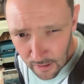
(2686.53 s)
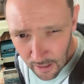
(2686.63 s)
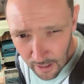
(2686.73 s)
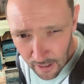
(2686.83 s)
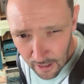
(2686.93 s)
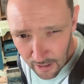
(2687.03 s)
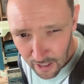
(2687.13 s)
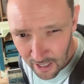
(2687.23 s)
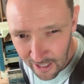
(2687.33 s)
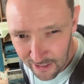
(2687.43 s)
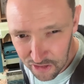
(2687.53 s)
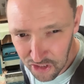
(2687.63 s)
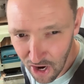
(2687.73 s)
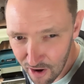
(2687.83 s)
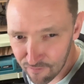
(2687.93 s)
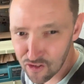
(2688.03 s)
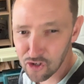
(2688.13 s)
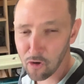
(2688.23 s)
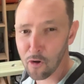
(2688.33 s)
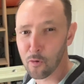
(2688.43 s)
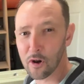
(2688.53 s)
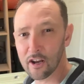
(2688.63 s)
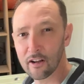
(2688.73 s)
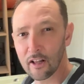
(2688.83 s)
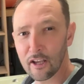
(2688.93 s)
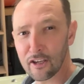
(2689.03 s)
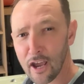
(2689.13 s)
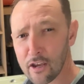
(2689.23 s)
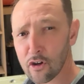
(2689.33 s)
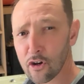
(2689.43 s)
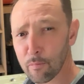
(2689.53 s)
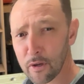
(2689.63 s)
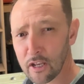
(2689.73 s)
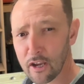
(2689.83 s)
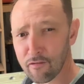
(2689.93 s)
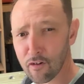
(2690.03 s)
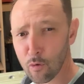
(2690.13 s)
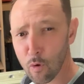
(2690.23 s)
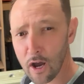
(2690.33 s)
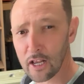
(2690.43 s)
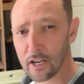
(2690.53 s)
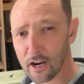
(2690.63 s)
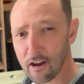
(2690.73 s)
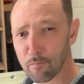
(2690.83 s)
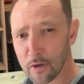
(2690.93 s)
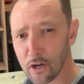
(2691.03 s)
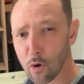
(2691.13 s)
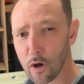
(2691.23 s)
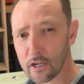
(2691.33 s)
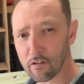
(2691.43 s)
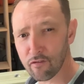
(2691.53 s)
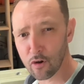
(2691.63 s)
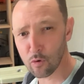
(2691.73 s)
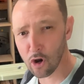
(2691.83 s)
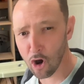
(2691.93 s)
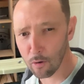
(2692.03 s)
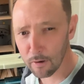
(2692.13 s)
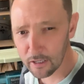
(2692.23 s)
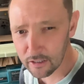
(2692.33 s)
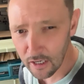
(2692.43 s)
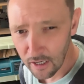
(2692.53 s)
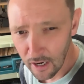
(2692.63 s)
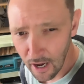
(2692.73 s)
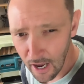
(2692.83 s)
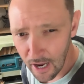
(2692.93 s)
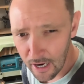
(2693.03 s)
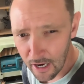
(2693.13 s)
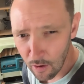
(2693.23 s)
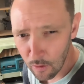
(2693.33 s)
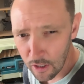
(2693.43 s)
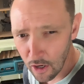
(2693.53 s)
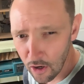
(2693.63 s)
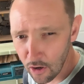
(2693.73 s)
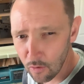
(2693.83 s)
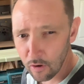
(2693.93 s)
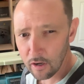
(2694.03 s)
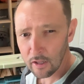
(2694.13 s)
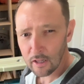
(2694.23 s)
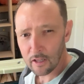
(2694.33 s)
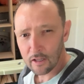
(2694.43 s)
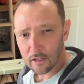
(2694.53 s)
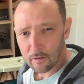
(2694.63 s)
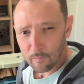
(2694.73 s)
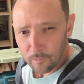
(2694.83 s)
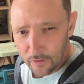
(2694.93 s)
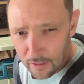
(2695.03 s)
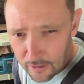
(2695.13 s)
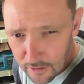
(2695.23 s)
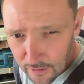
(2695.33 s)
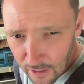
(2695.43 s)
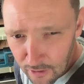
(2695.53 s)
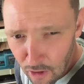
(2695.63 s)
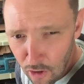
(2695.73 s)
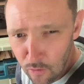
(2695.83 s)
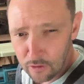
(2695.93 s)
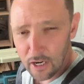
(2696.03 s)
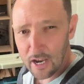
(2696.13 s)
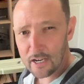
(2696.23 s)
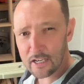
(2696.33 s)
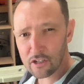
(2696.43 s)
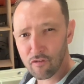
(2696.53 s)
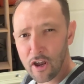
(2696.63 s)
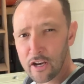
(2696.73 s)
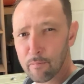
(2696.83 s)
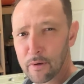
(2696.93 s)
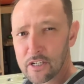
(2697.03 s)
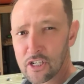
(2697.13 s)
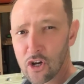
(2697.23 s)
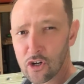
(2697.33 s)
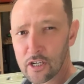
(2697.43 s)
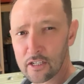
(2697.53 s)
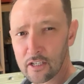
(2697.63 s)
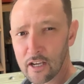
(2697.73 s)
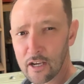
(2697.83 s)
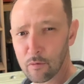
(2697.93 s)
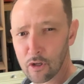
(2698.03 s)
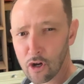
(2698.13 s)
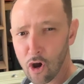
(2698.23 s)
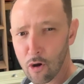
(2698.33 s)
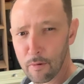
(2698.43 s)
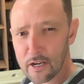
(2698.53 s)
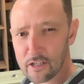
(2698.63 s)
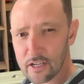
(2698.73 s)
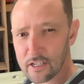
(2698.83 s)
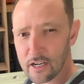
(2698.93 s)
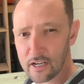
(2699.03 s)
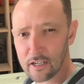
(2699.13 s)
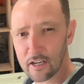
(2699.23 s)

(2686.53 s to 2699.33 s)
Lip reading: Deaf scrolling. Yeah, you're going to be there for a while. There have been quite a few comments. Hi, how are you? I know, Danny is very busy on you today with the comments, isn't it?